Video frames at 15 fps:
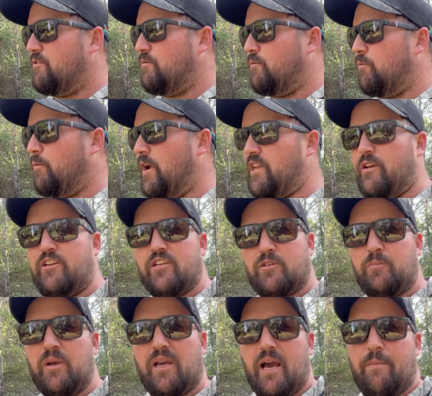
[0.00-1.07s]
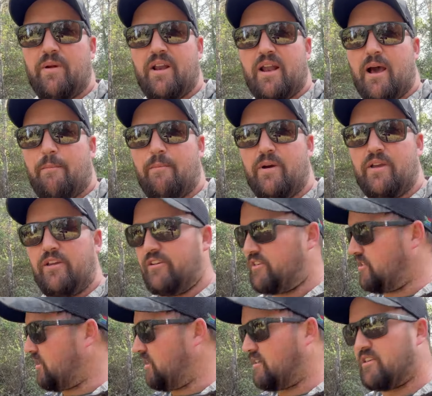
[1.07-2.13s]
when you just become a number, you just
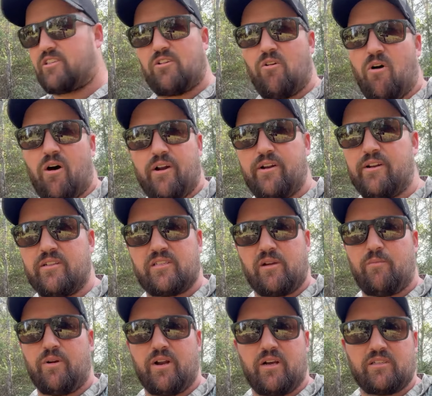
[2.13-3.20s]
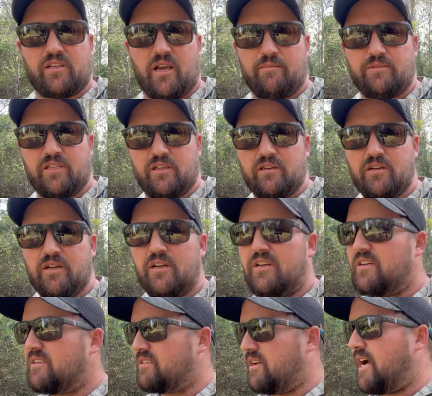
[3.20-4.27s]
get discarded and someone else comes in.
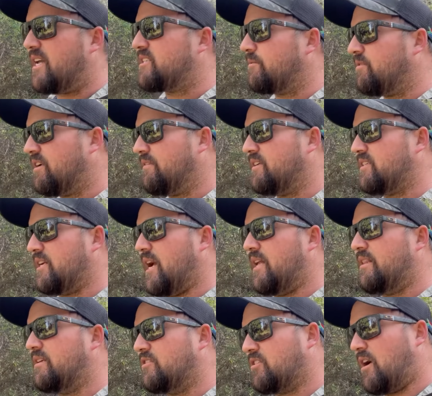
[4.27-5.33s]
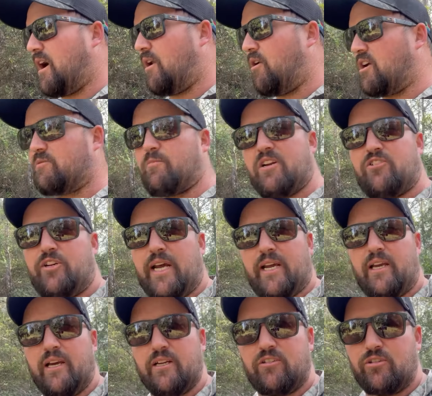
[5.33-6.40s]
So that's a bit of a sad thing. So I lost my
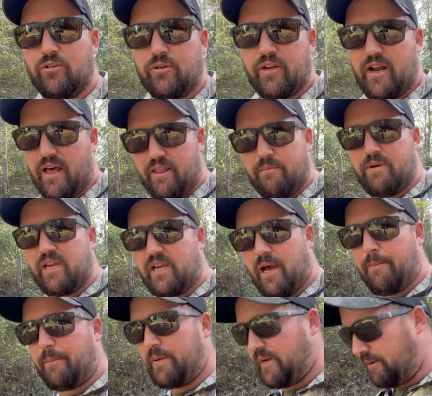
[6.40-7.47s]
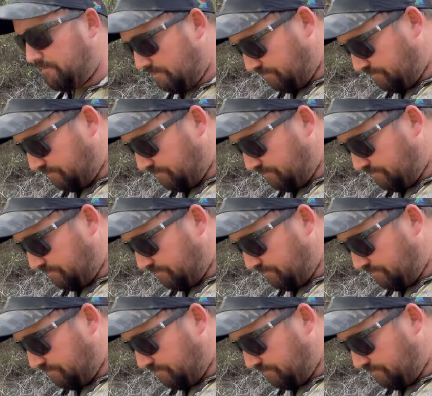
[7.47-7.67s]
tracker to another big company.